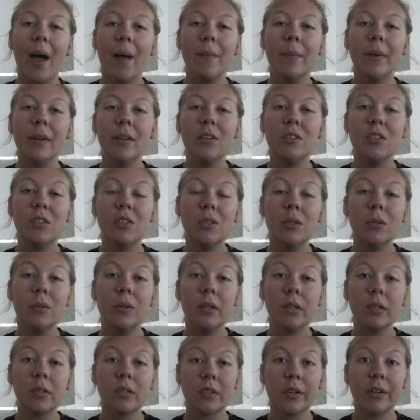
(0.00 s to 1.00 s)
I'm gonna do
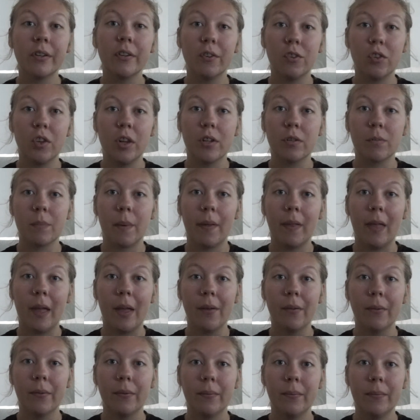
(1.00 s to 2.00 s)
to start to change my
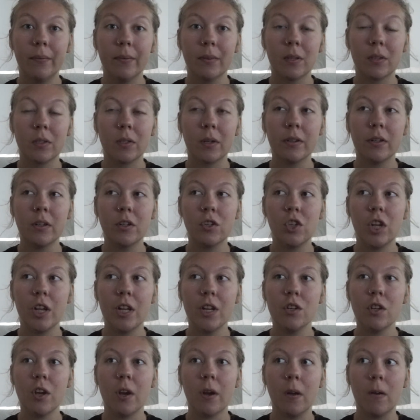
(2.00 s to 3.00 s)
life, to start to
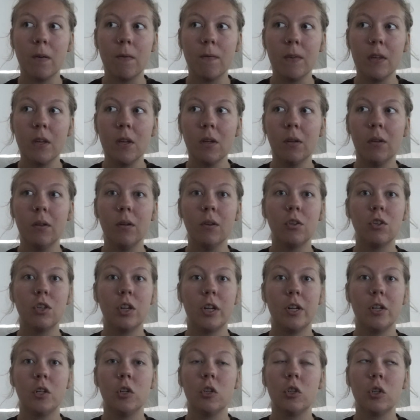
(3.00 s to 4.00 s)
change how I feel and
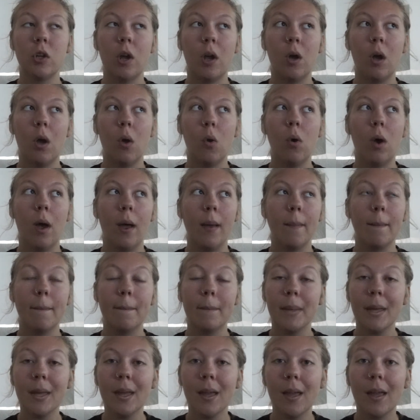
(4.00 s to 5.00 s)
change who I'm
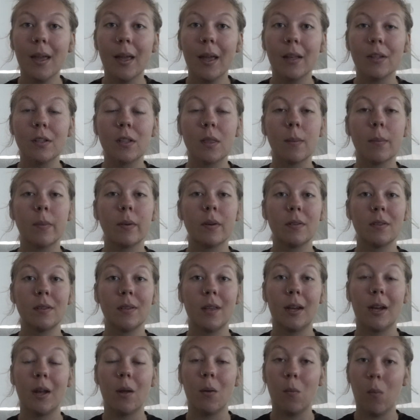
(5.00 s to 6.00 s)
being into the person
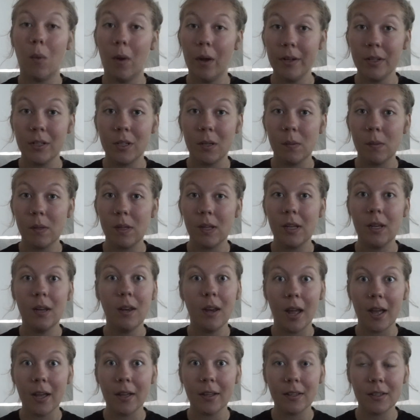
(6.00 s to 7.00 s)
that I want to be
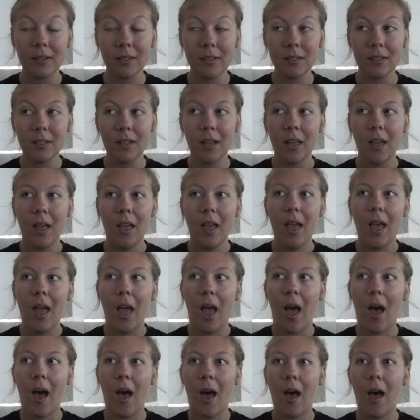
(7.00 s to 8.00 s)
next.
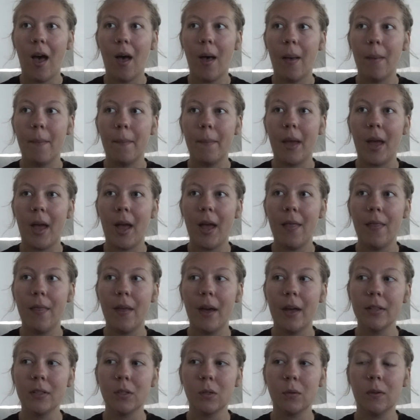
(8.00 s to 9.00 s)
And
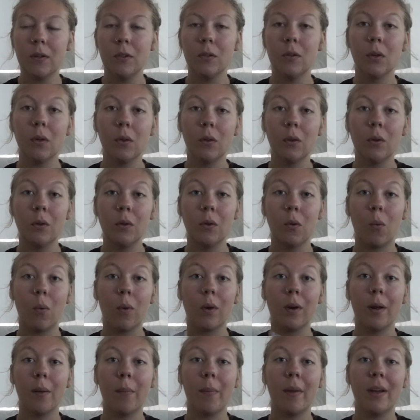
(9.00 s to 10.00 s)
that's going to include
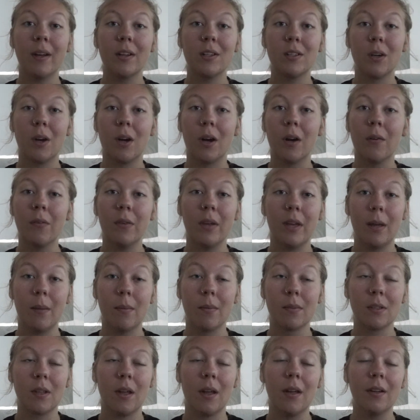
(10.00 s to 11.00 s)
ordering my guitar off of
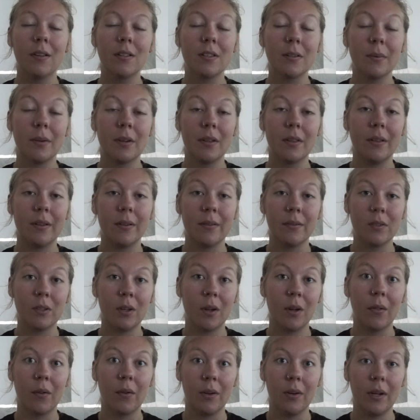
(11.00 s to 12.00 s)
Amazon, because I want to
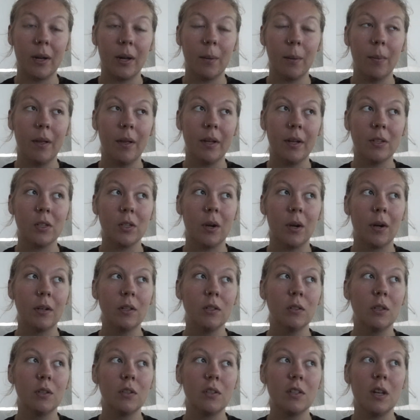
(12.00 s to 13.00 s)
start learning how to play guitar,
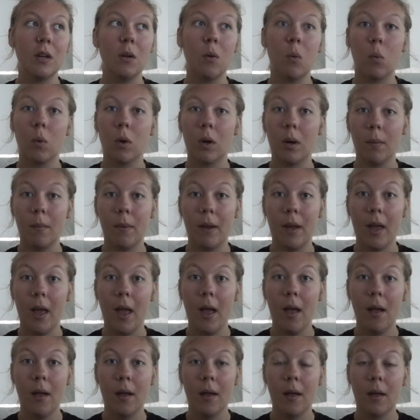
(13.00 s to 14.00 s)
so I just need to order
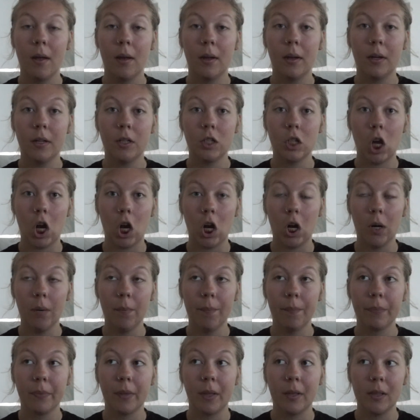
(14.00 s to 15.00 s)
my
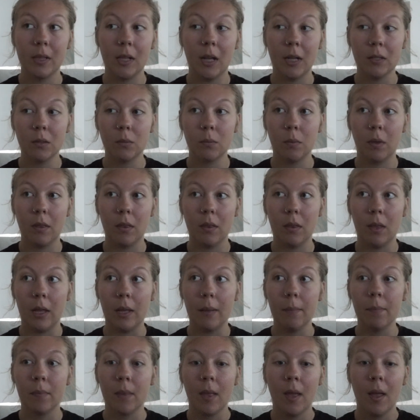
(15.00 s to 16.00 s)
guitar. That's one
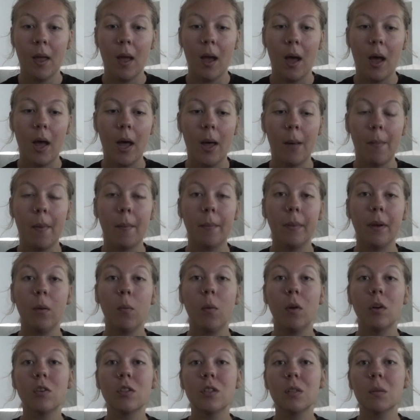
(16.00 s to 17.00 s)
thing. I'm gonna
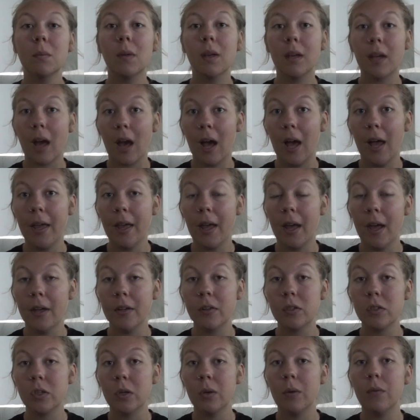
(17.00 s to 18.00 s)
watch some
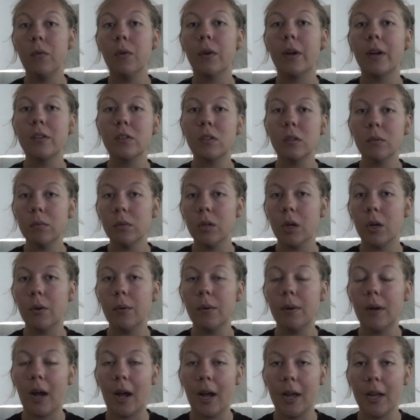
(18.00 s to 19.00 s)
Gaia. So if you guys don't
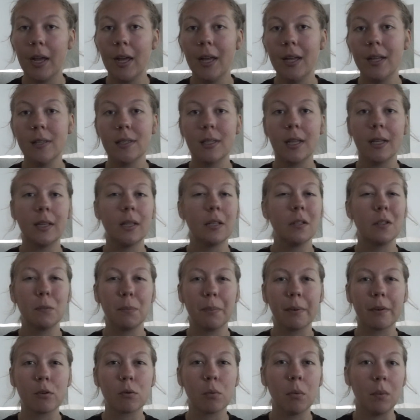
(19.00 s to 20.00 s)
know, Gaia is like the
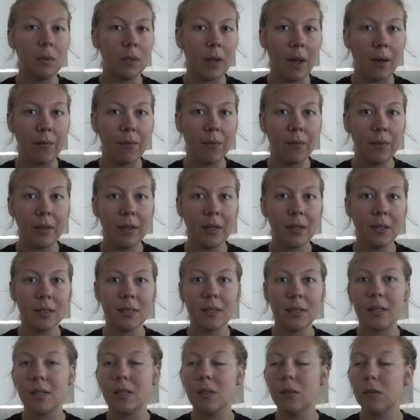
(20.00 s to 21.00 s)
spiritual
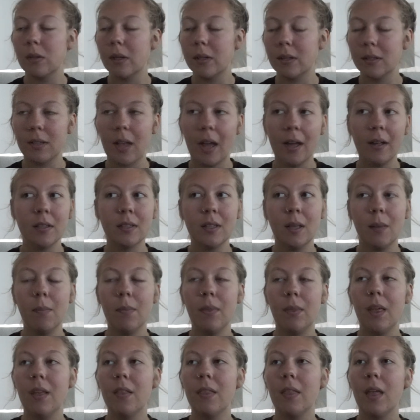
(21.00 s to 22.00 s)
Netflix. It's the exact same
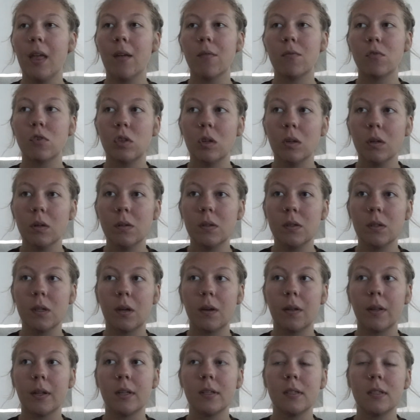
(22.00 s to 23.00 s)
thing. They have shows that
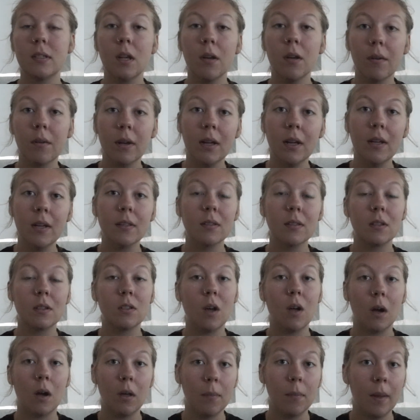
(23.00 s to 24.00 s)
are like series and
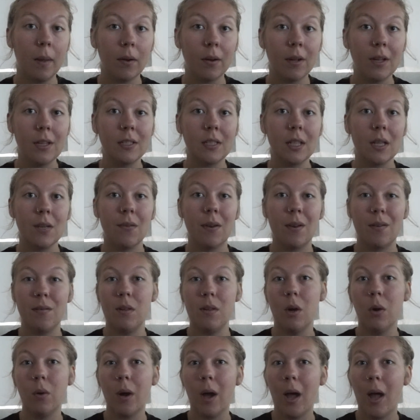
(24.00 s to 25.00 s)
documentaries. They even have
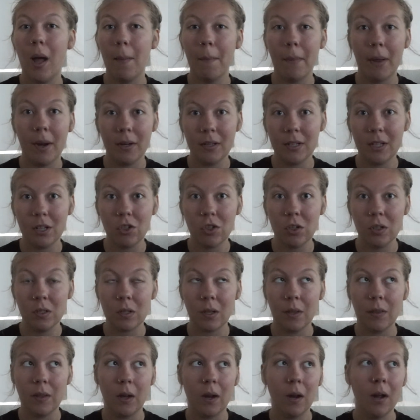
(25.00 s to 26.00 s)
yoga and meditations
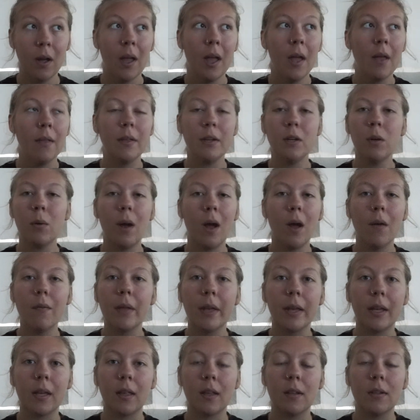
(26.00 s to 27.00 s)
on there. They don't have
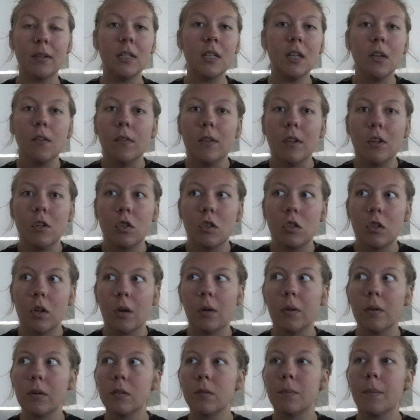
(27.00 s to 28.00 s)
like TV
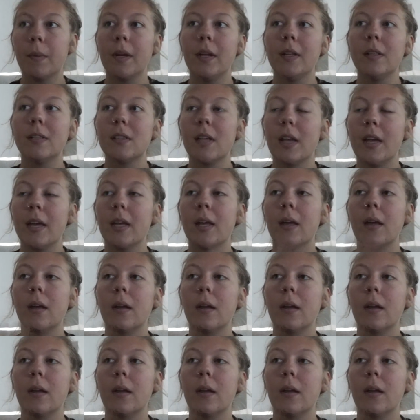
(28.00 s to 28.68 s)
shows, but it's like